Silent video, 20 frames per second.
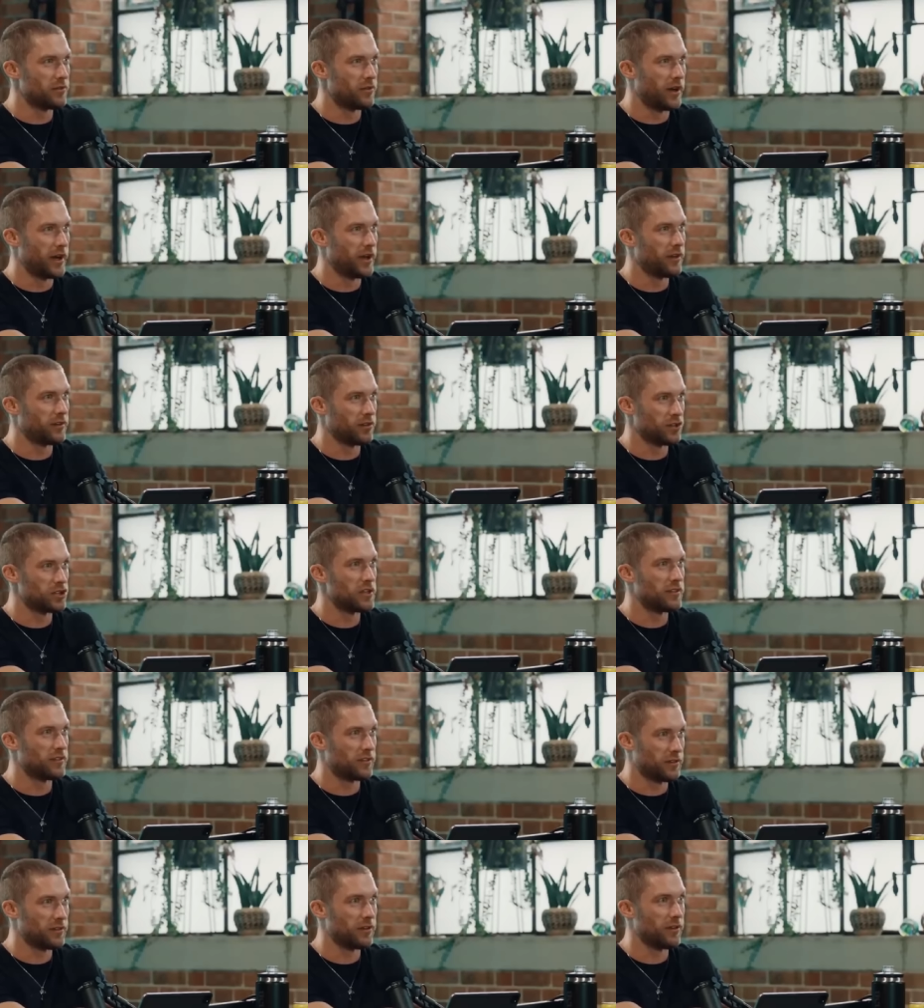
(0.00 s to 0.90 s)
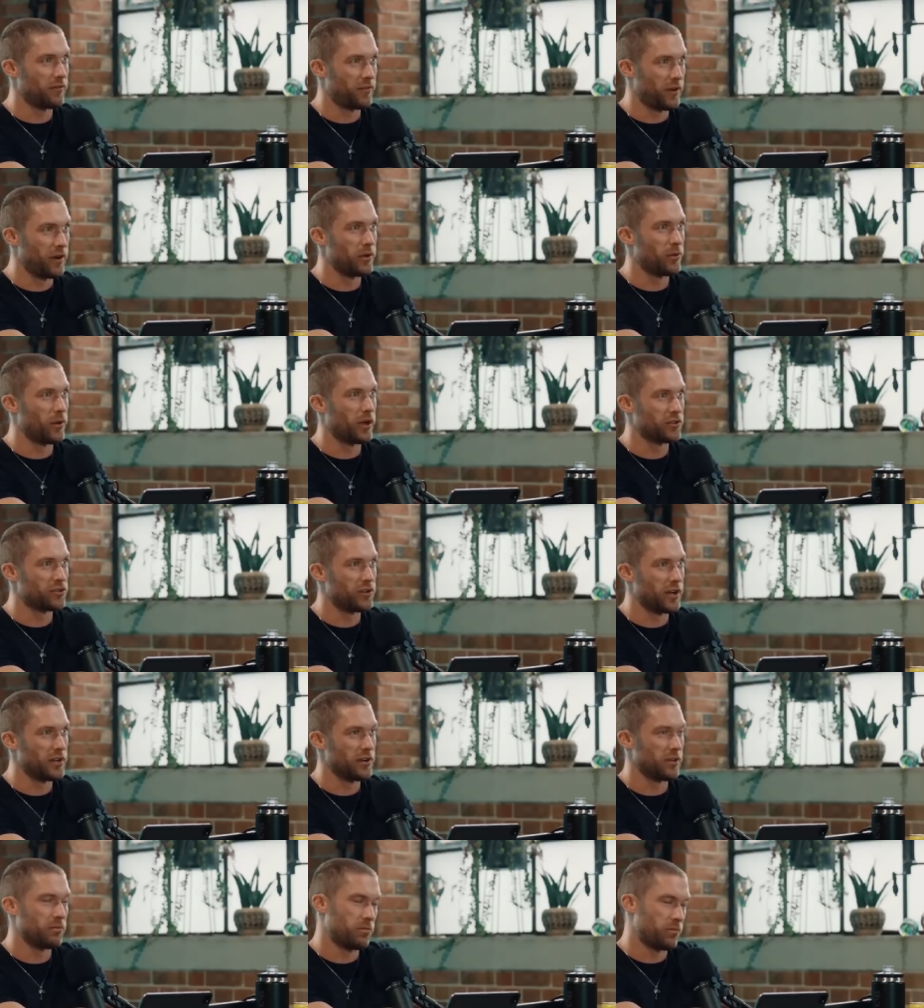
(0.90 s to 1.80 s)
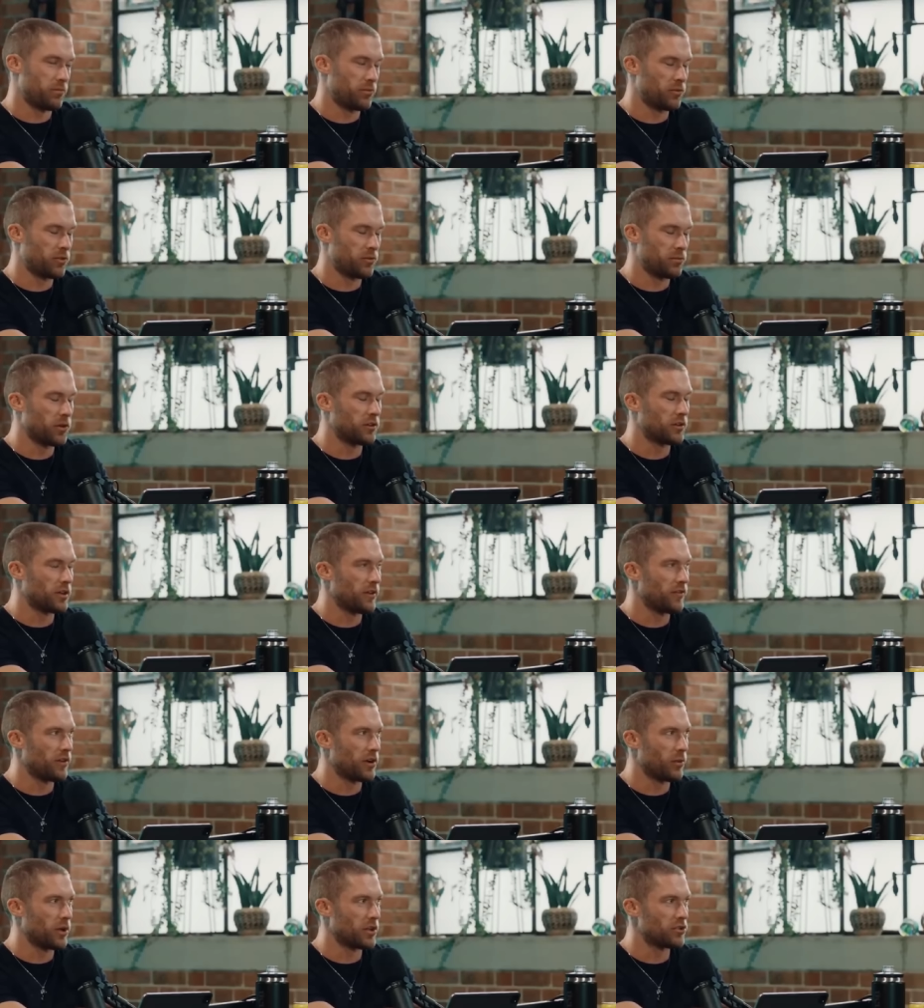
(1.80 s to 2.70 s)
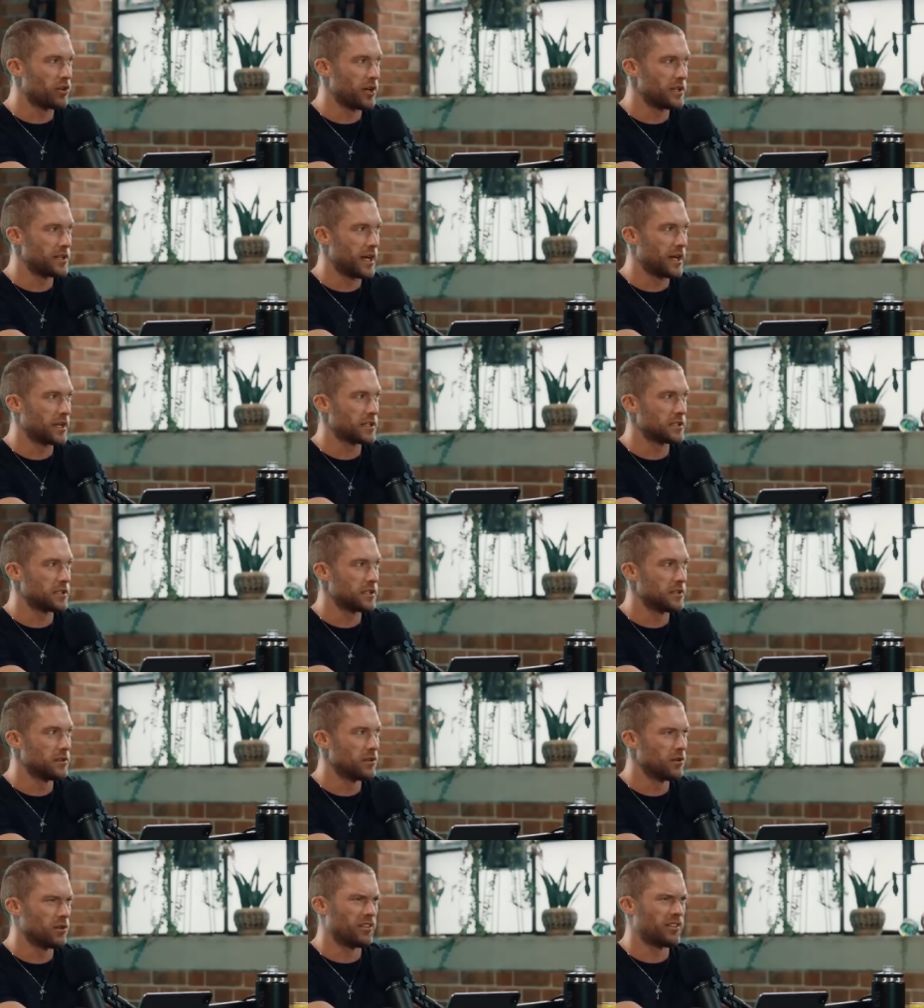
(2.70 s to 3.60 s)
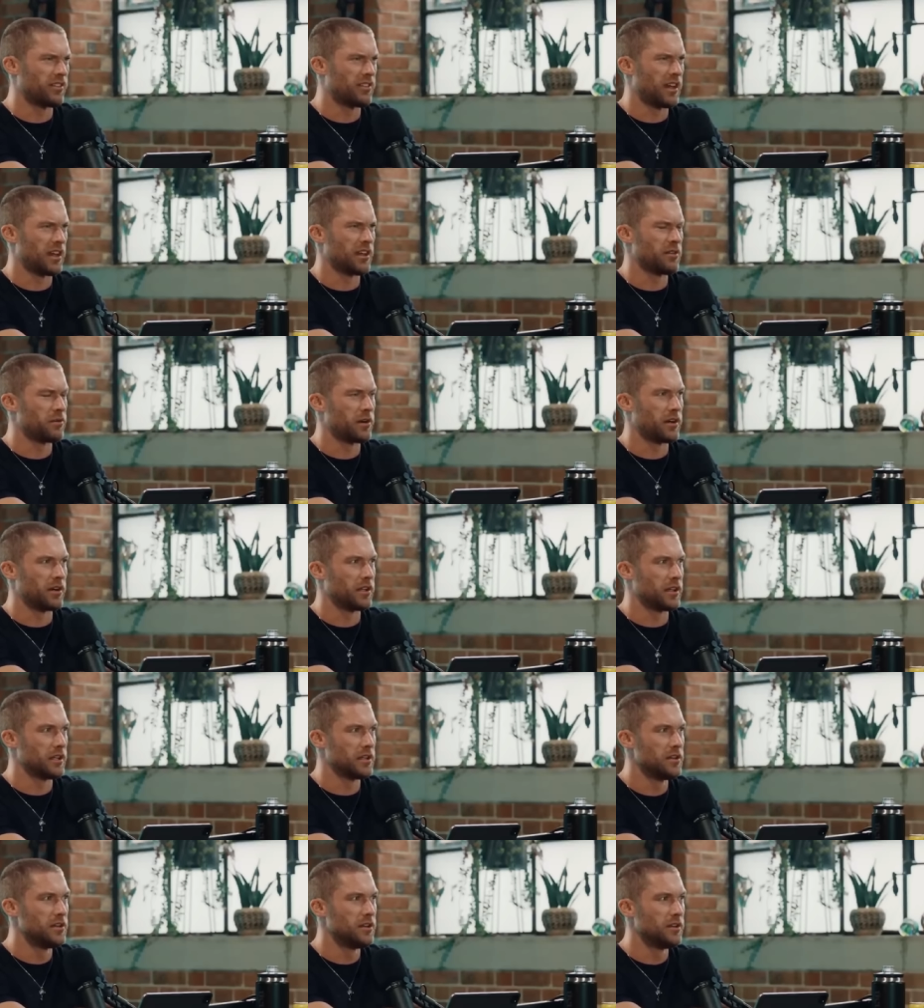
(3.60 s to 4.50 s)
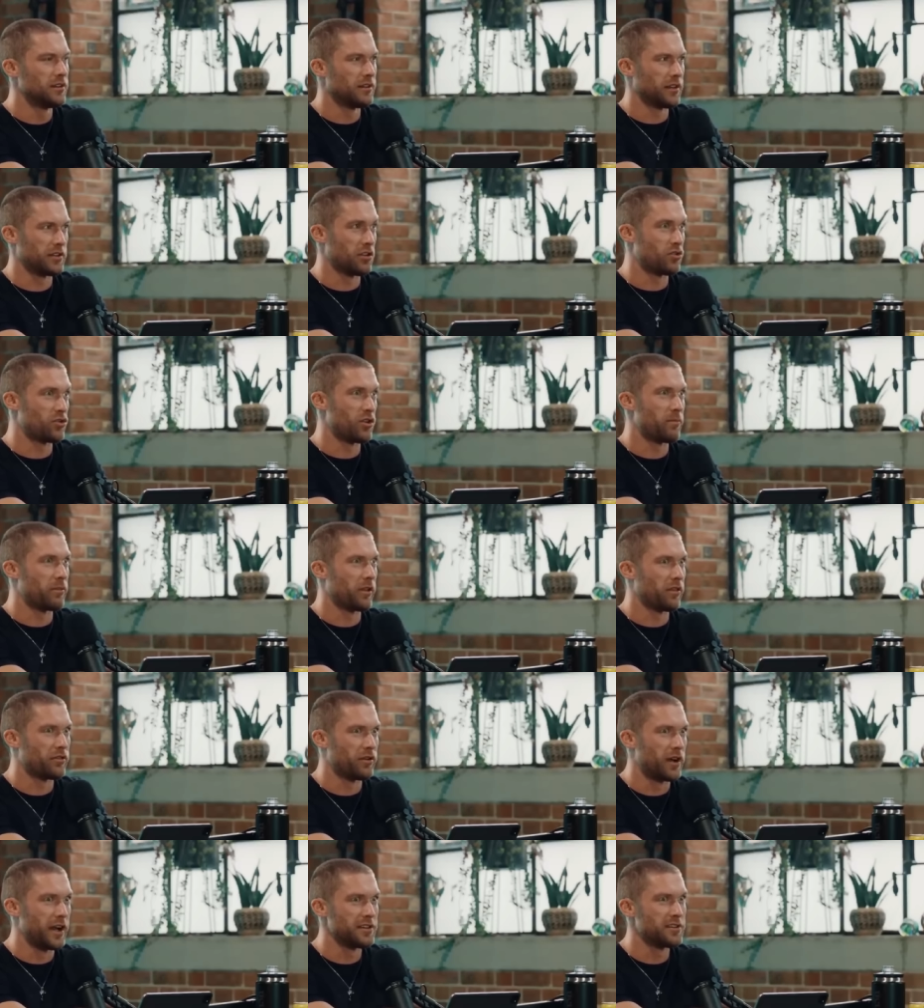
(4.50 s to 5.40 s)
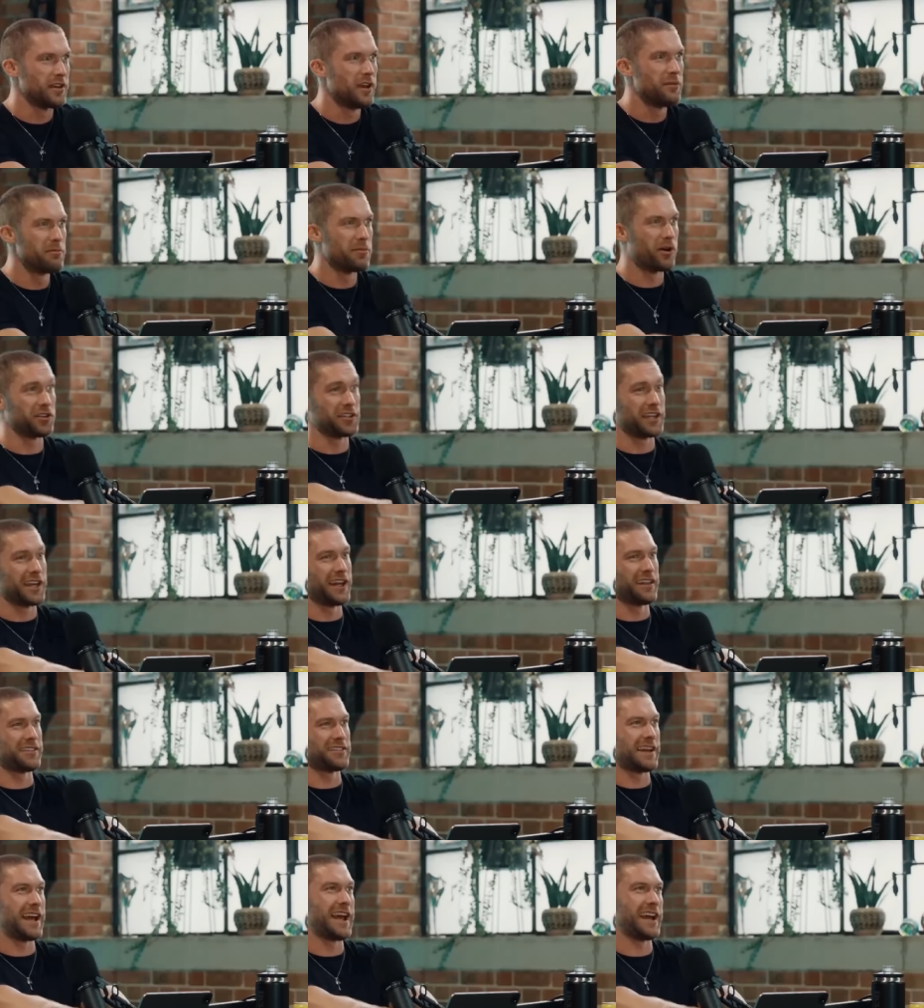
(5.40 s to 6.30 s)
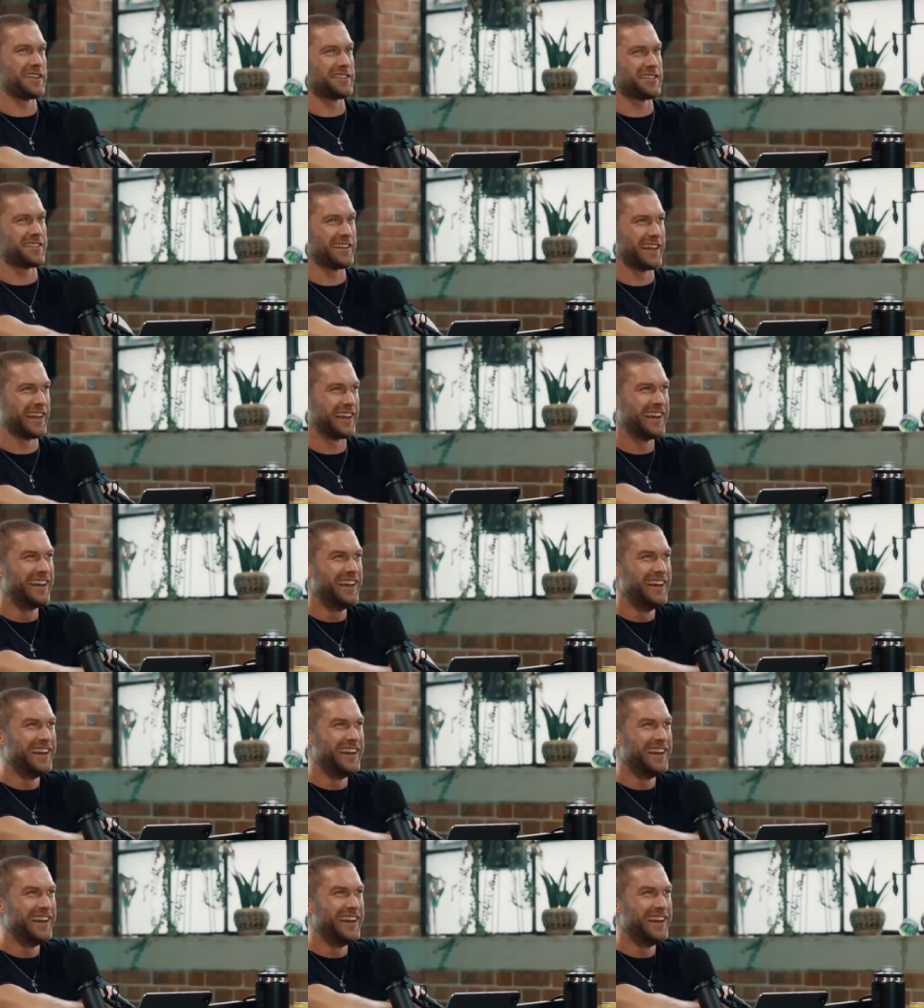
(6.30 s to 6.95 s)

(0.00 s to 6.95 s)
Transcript: Right, so she's very well trained, supposedly a very well trained actor who can sing. Apparently, it's like the triple threat: podcast, act, sing.